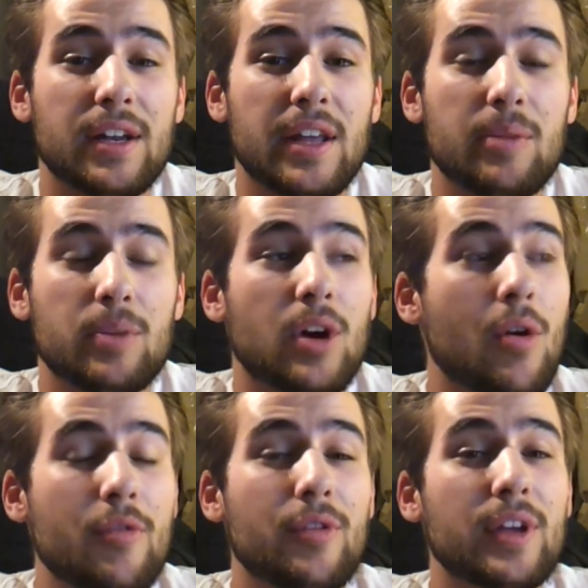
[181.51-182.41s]
it yet, but
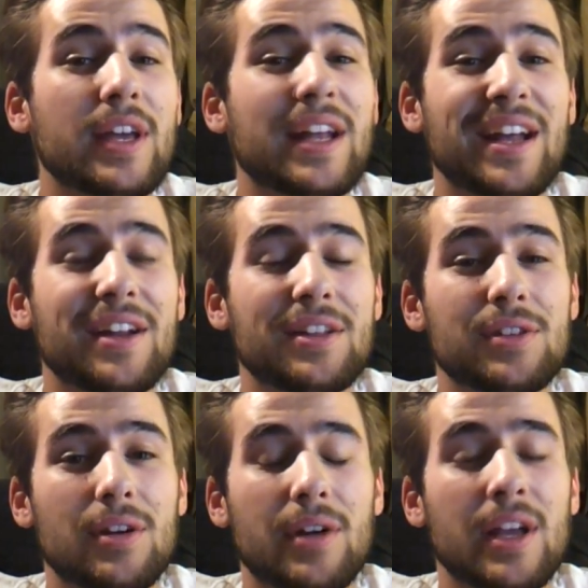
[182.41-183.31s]
hopefully it edits
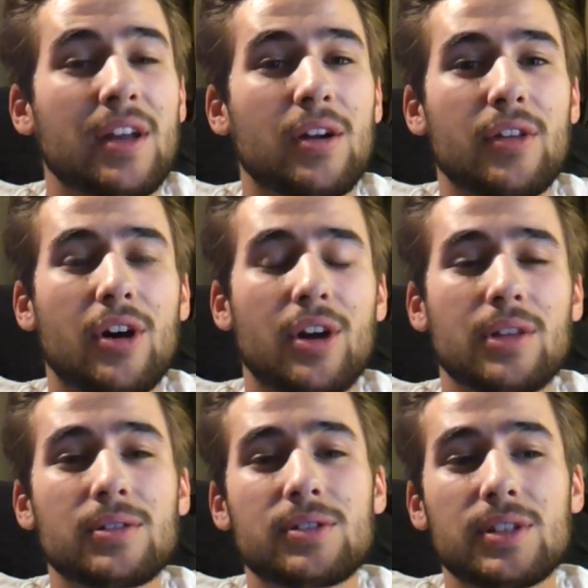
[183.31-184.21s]
alright and all the audio
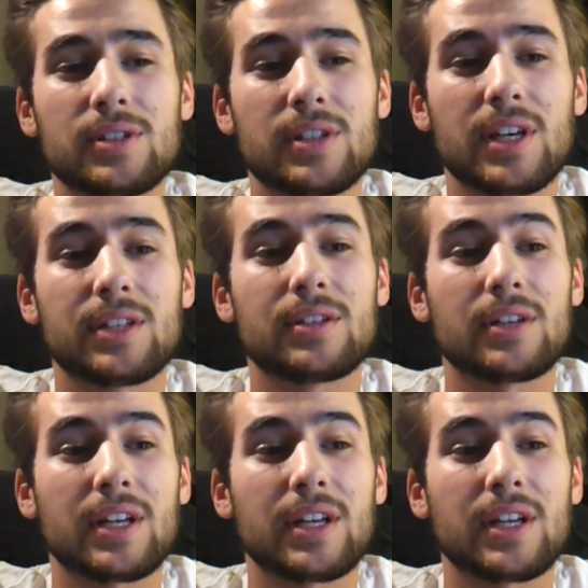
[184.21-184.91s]
is synced together,